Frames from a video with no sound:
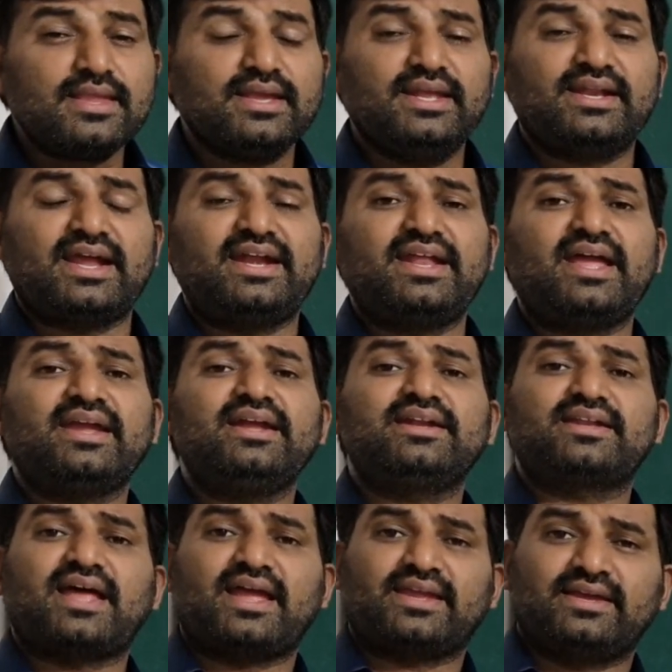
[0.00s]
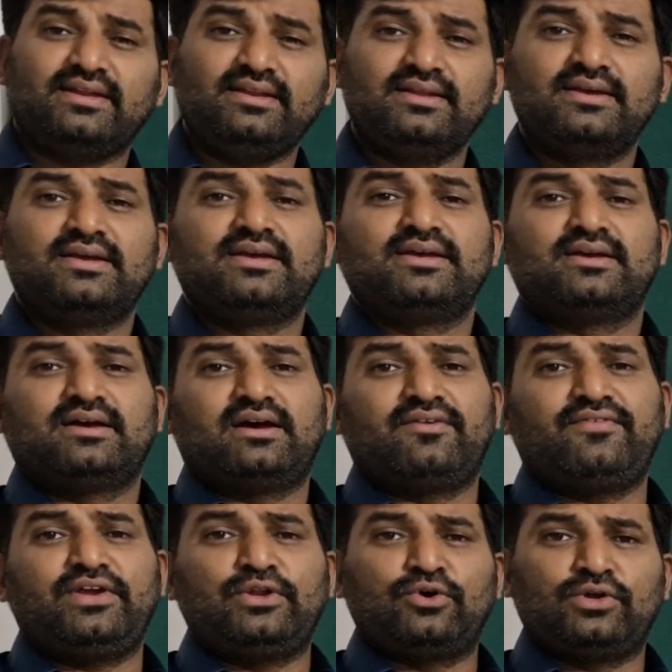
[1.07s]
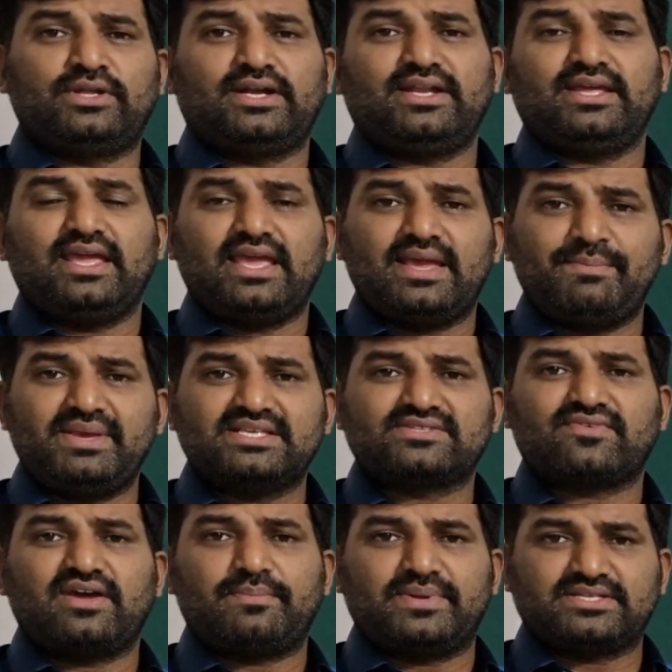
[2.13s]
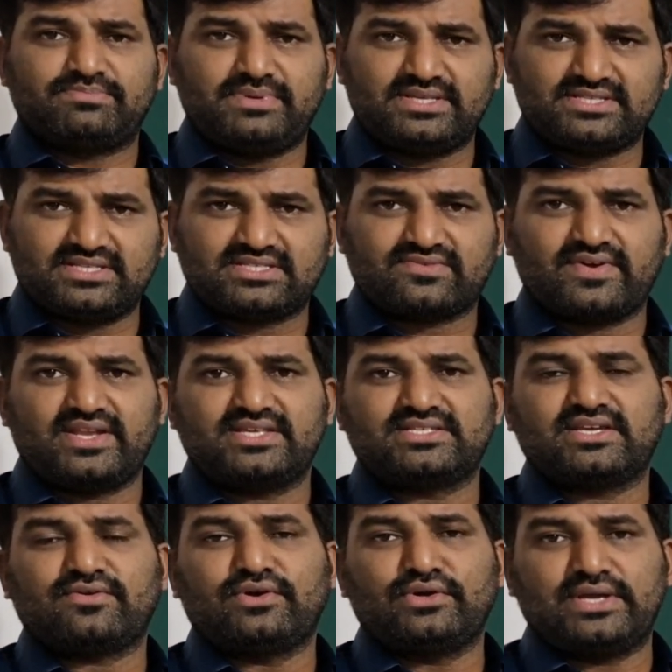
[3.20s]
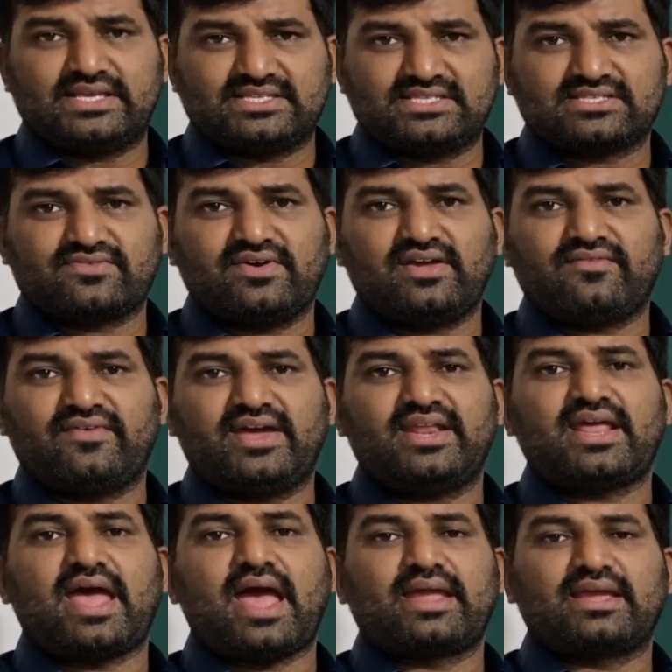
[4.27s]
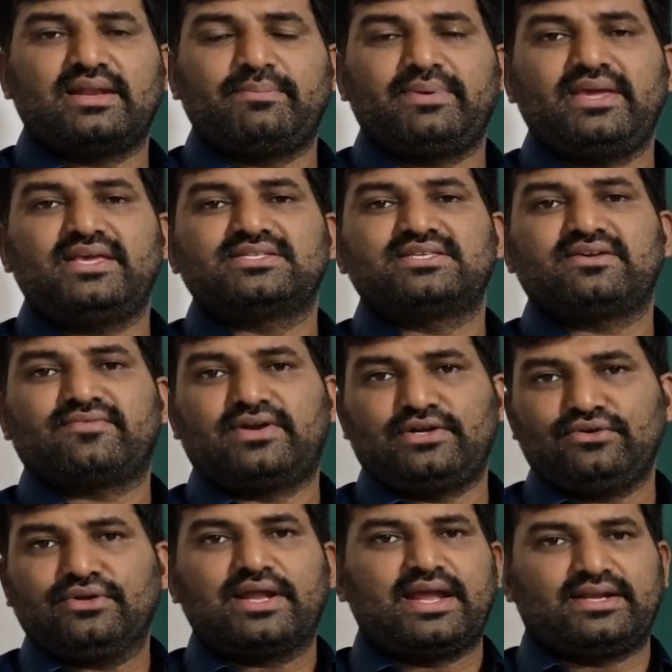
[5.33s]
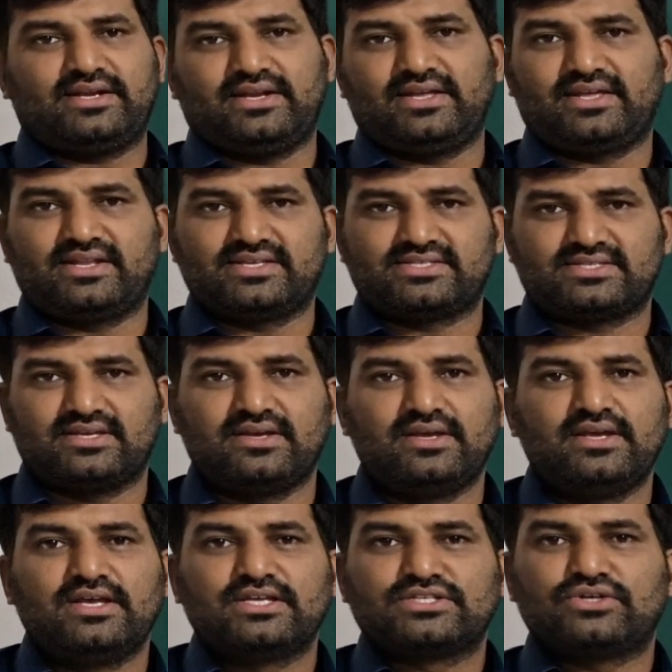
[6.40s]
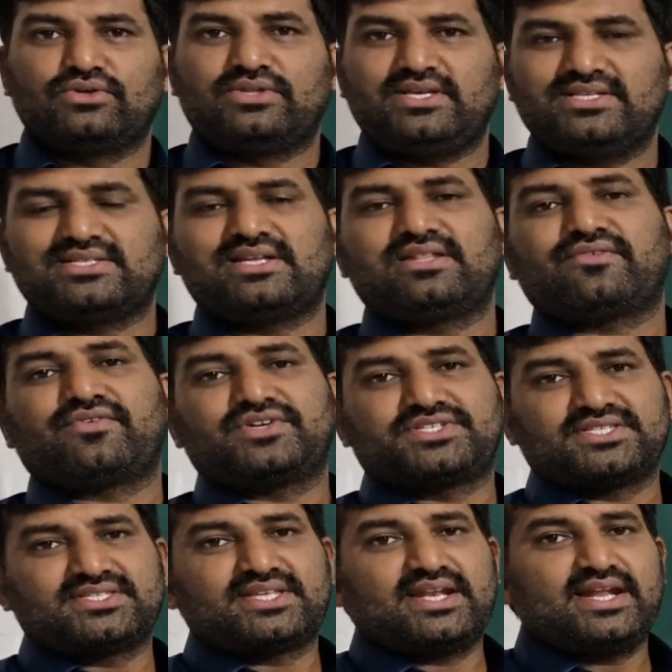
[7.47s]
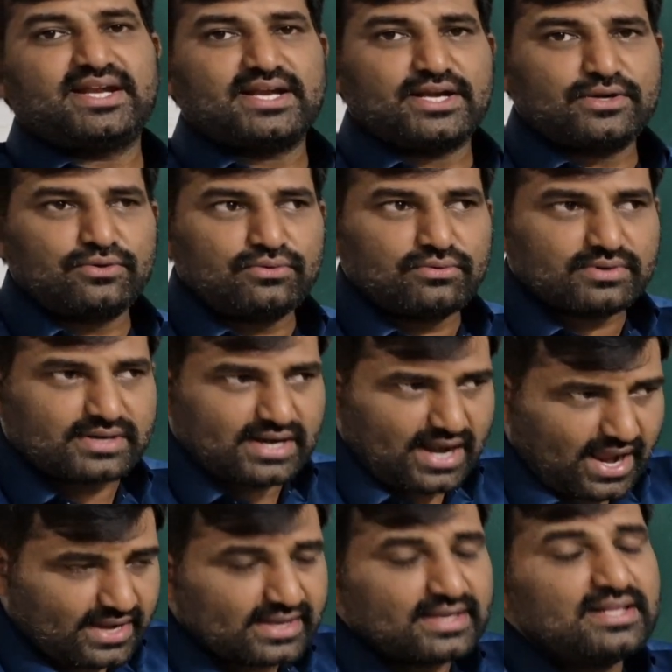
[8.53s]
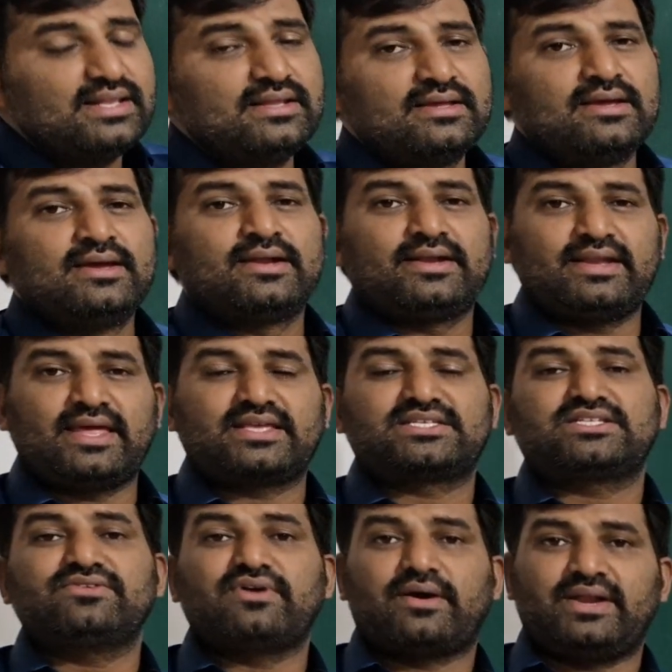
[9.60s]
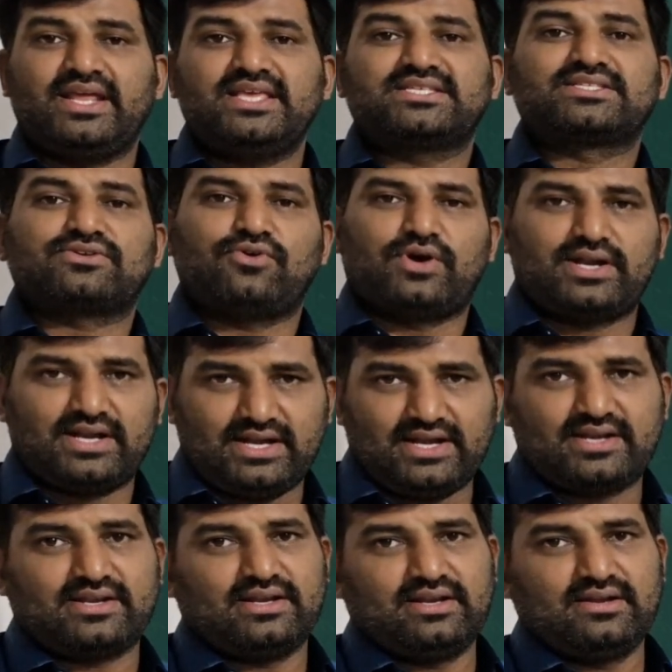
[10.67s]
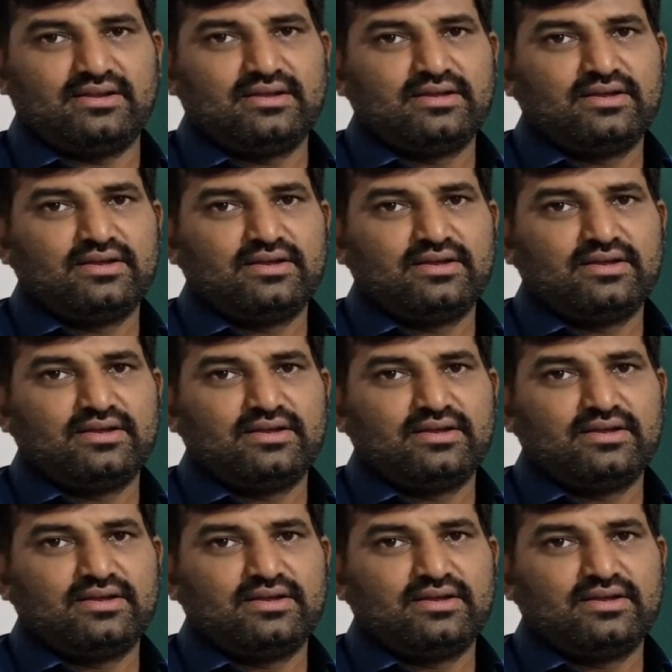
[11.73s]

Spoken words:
In right angle triangle, we know that AB square plus BC square is equal to AC square, where angle B is equal to 90 degrees. So these are the questions related to triangle. Next one is quadrilateral.